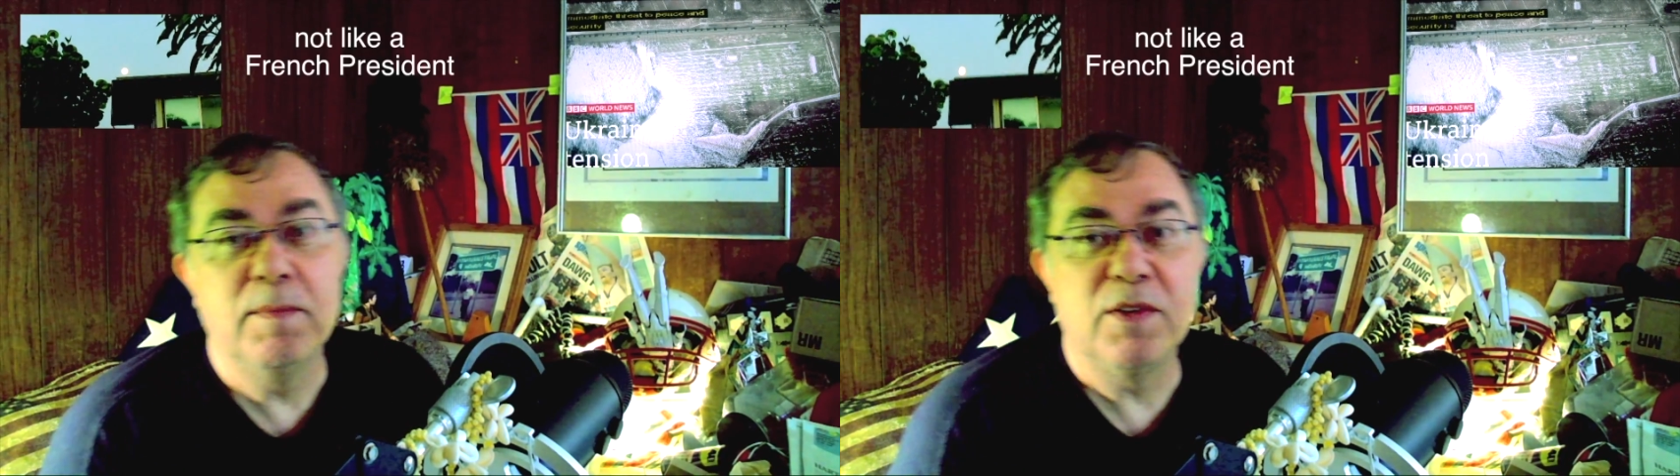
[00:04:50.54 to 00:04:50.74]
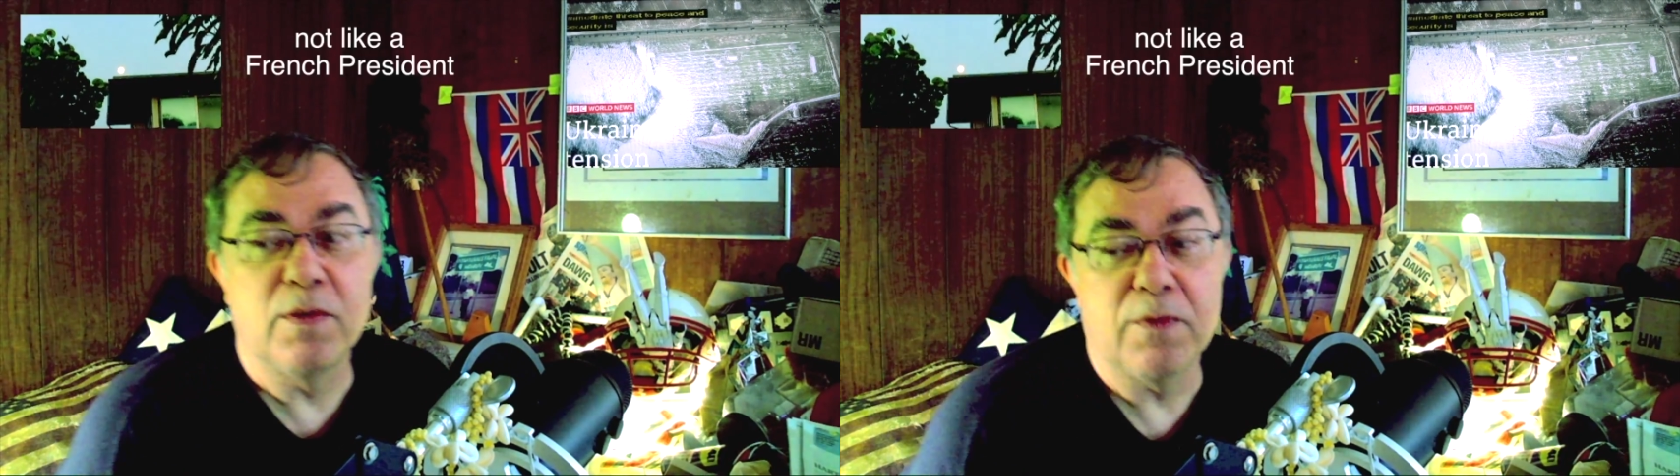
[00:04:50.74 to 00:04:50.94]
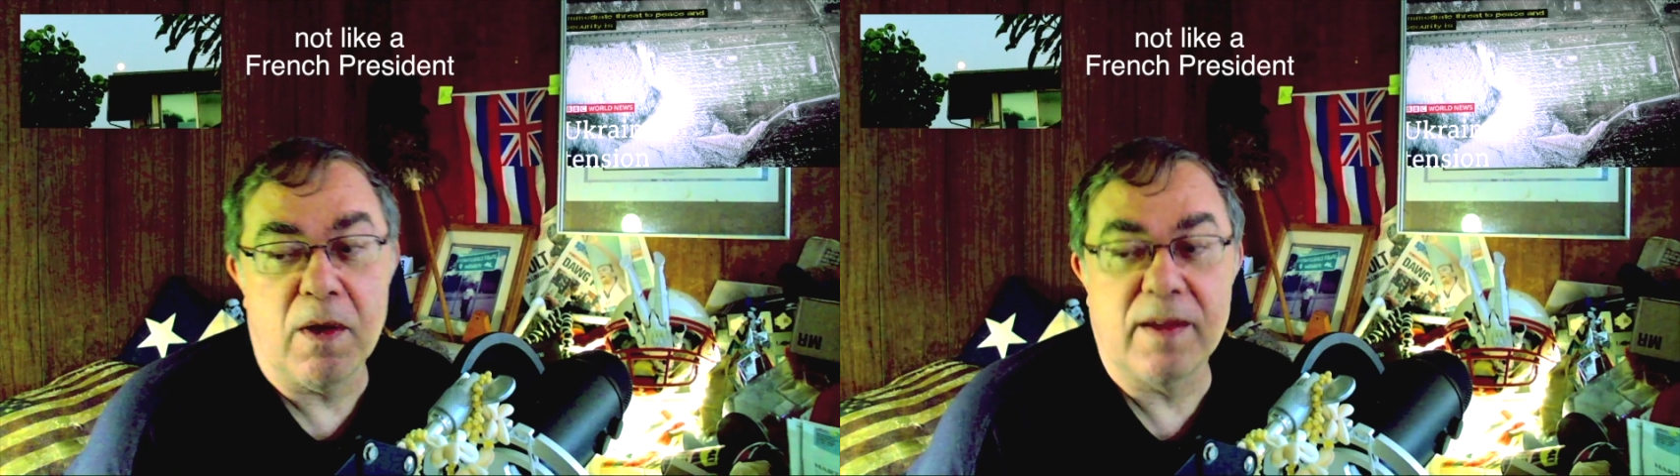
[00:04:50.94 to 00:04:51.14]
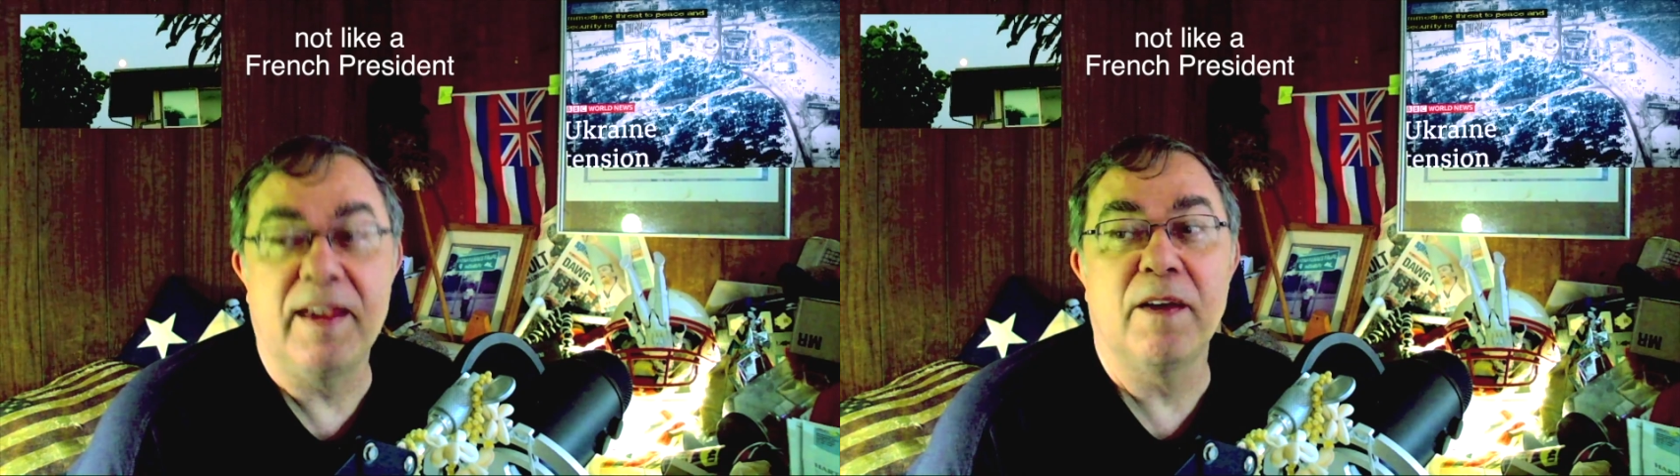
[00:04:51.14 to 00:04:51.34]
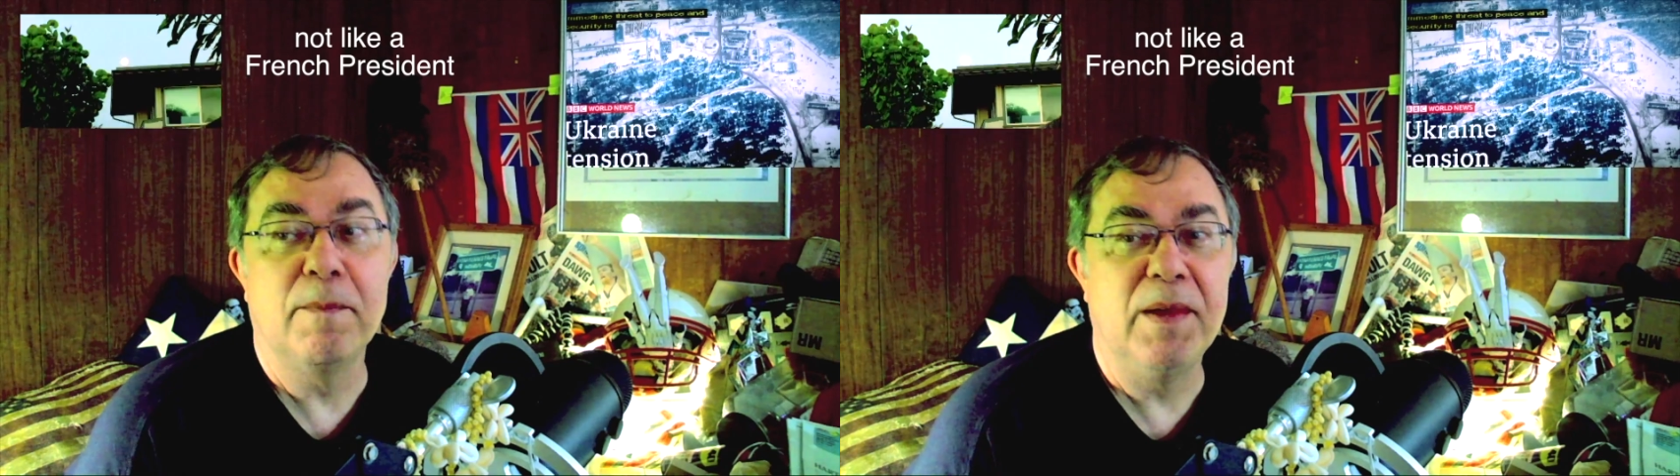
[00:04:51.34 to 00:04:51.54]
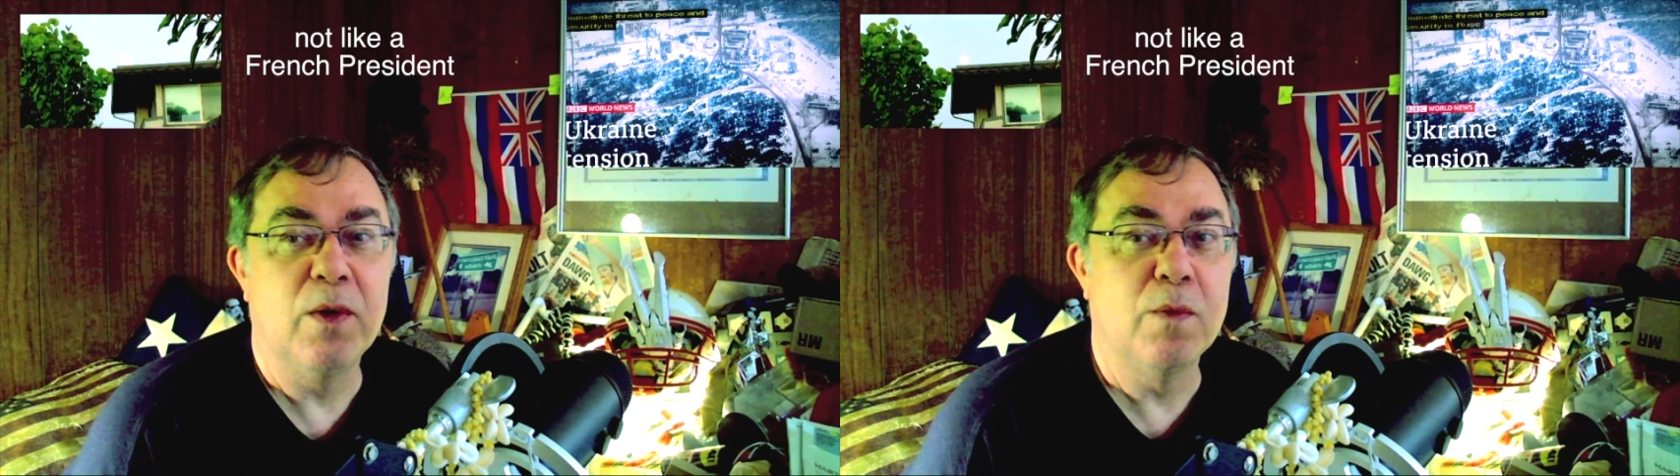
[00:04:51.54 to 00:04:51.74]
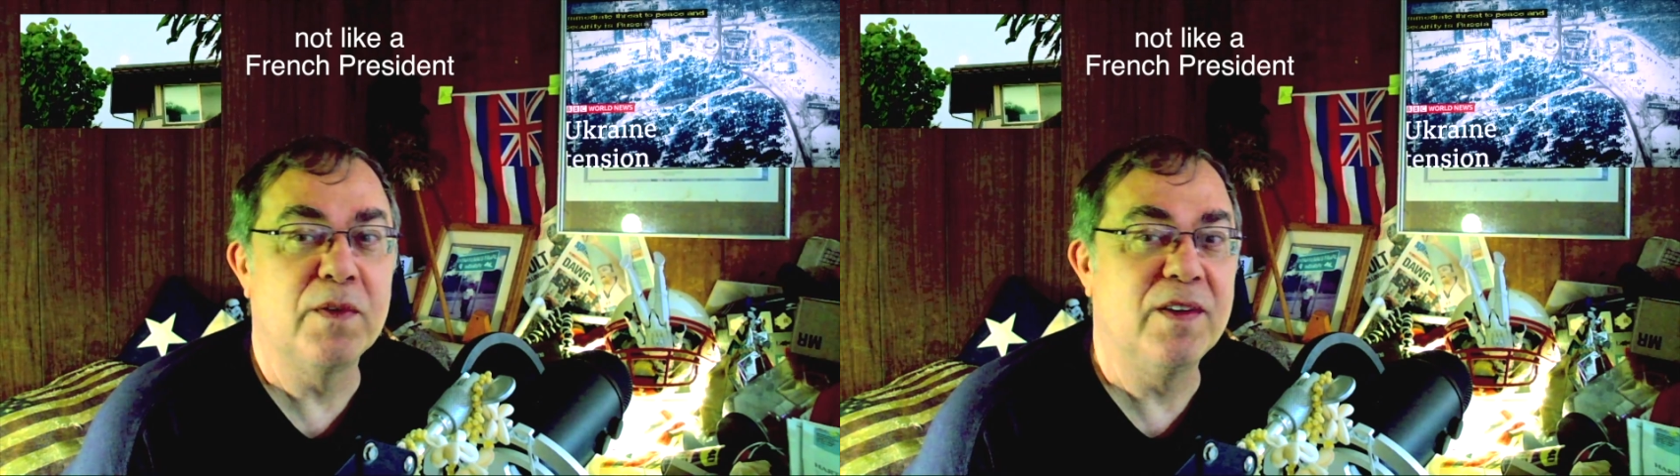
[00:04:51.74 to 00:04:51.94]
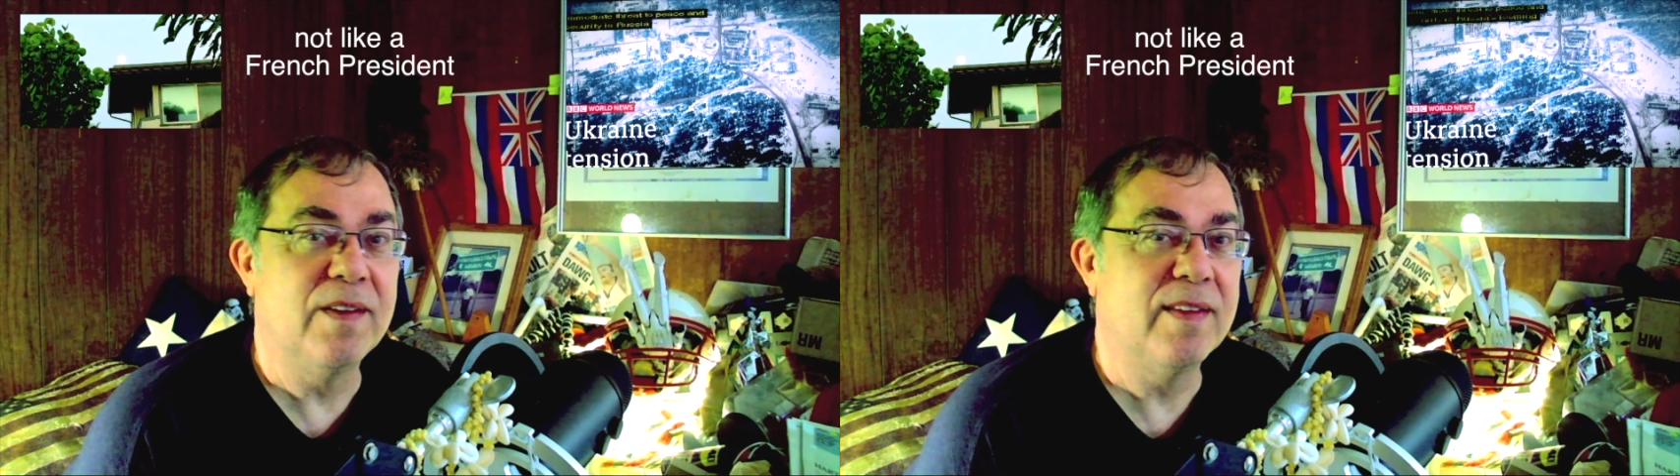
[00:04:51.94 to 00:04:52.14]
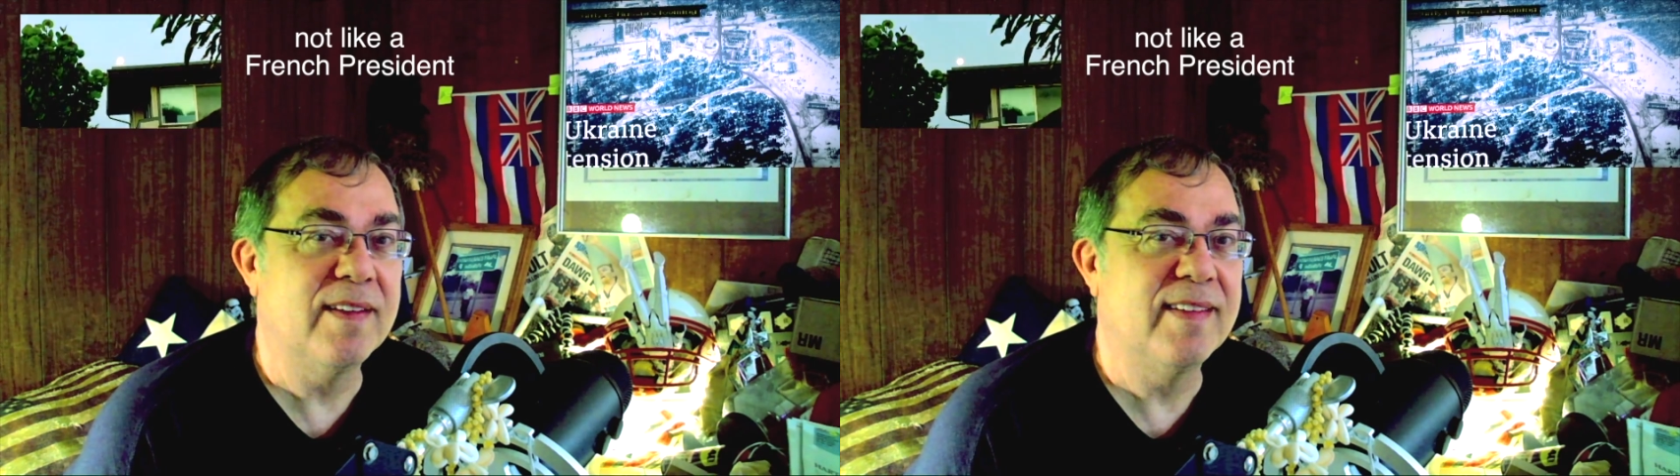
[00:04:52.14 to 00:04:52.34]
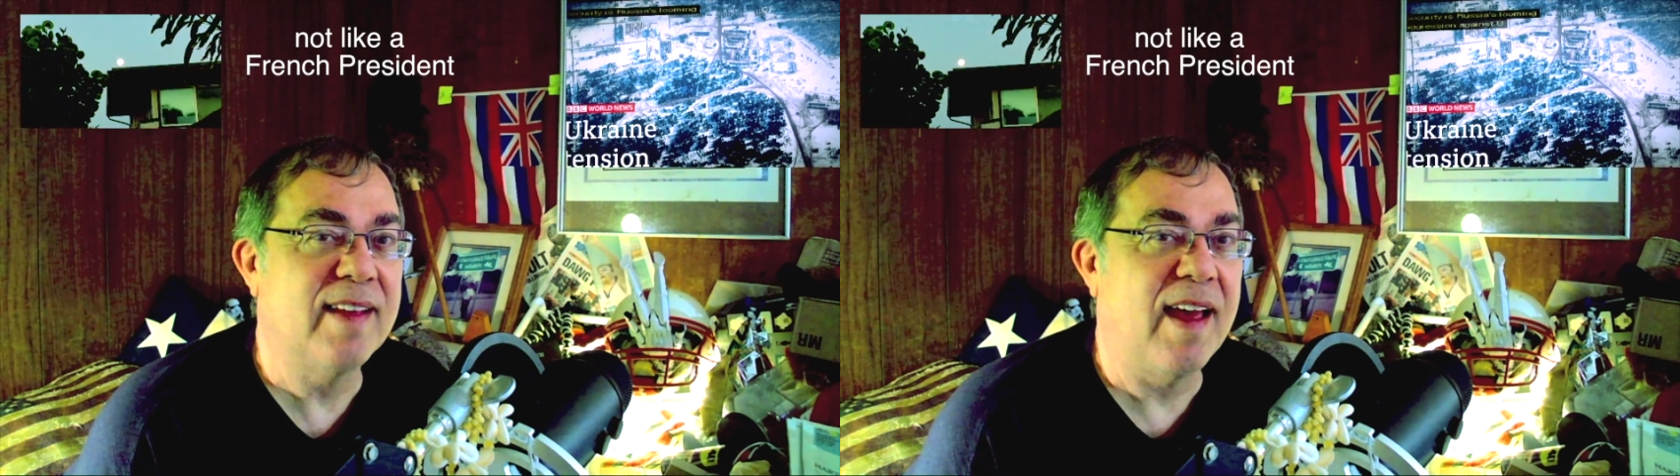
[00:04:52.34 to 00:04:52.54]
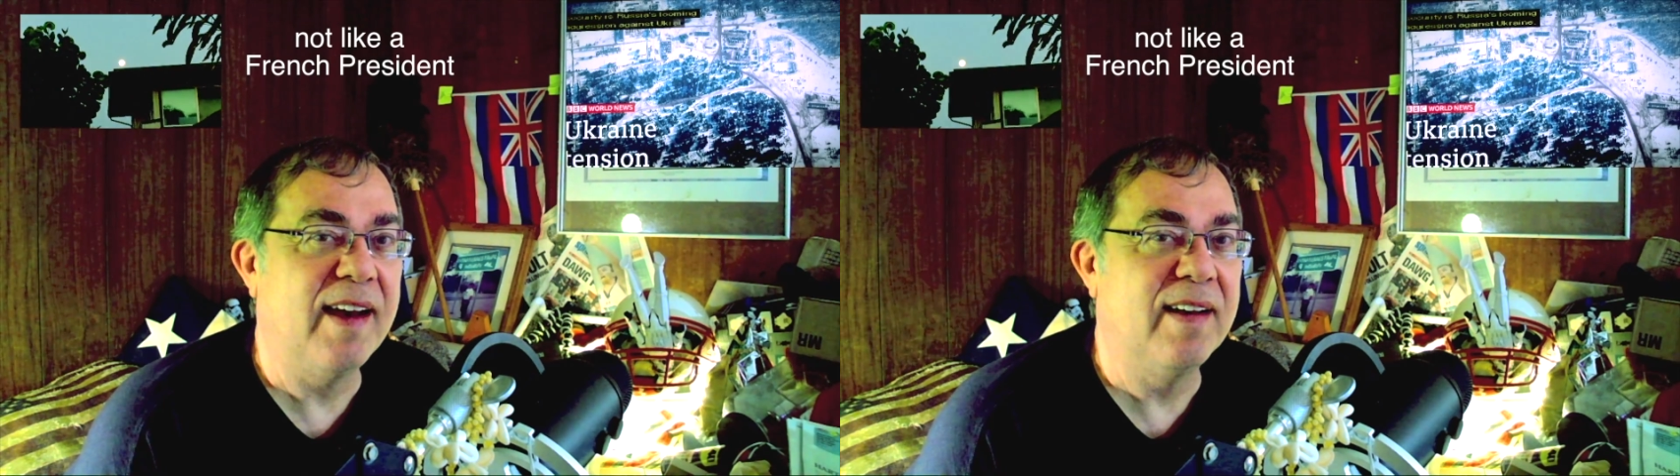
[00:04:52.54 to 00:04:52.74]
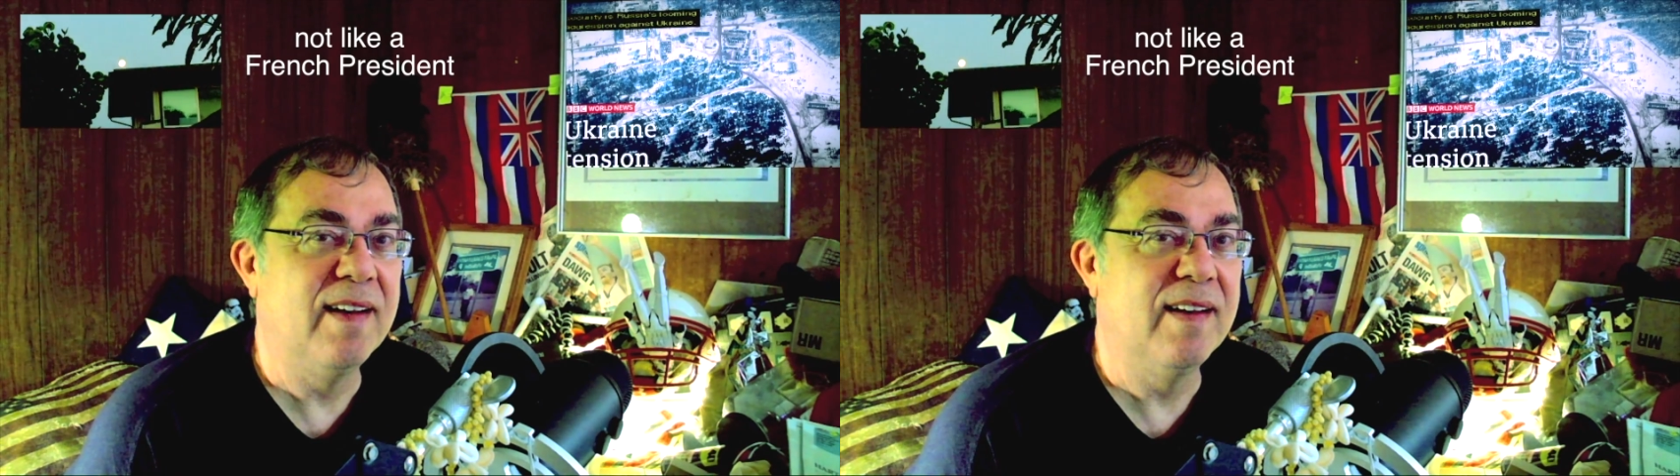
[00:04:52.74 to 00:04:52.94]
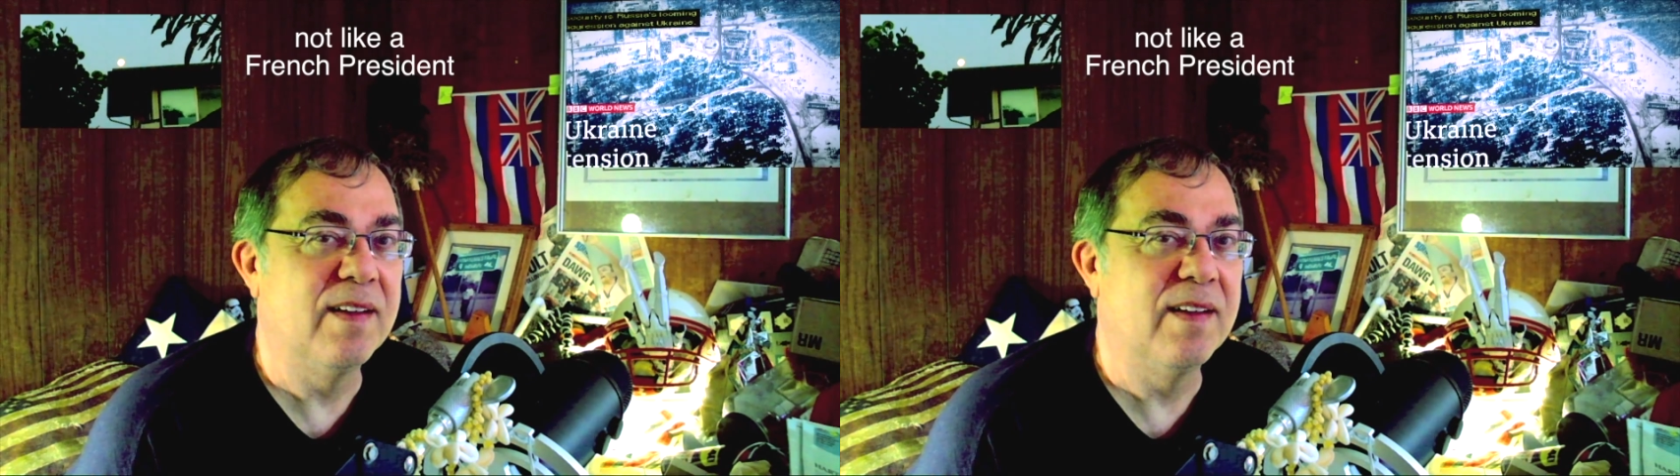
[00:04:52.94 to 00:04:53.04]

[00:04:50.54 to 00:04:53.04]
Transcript: Mister Frog, carry me over to the side